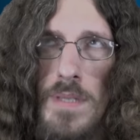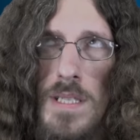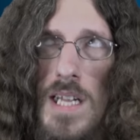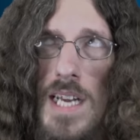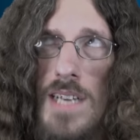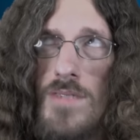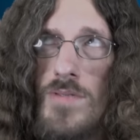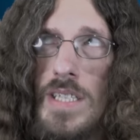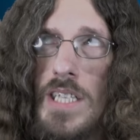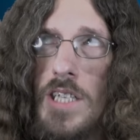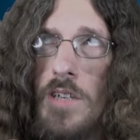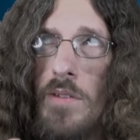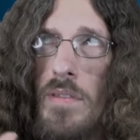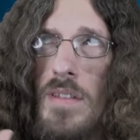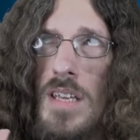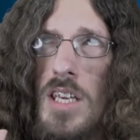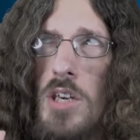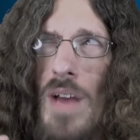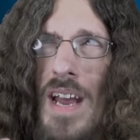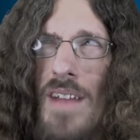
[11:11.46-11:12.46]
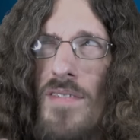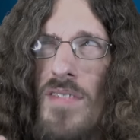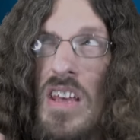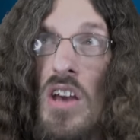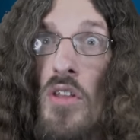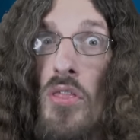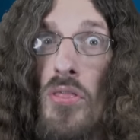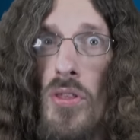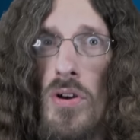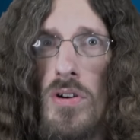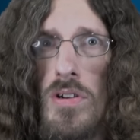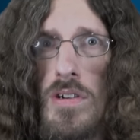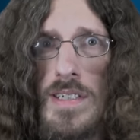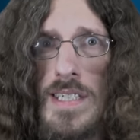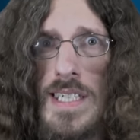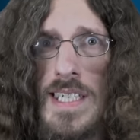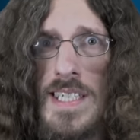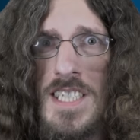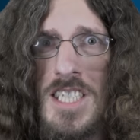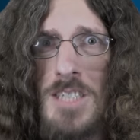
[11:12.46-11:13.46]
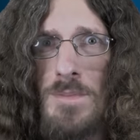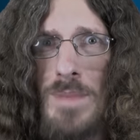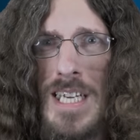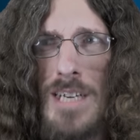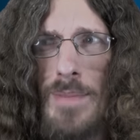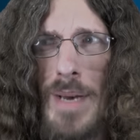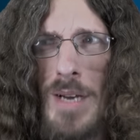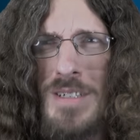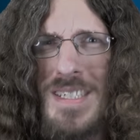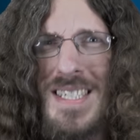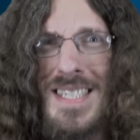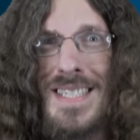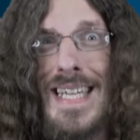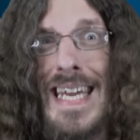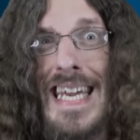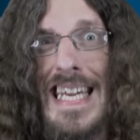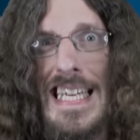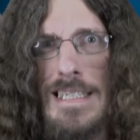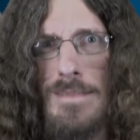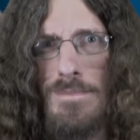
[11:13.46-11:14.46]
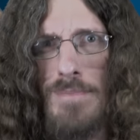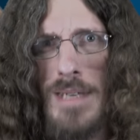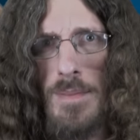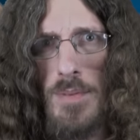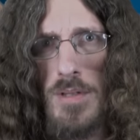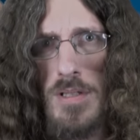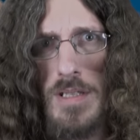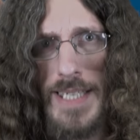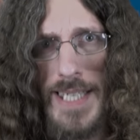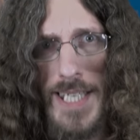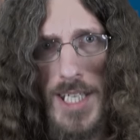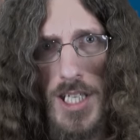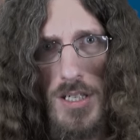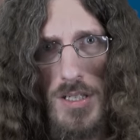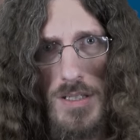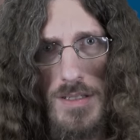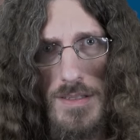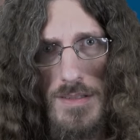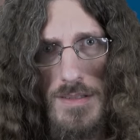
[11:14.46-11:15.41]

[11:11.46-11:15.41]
Bill, I really don't think you have the authority to speak about sane people here.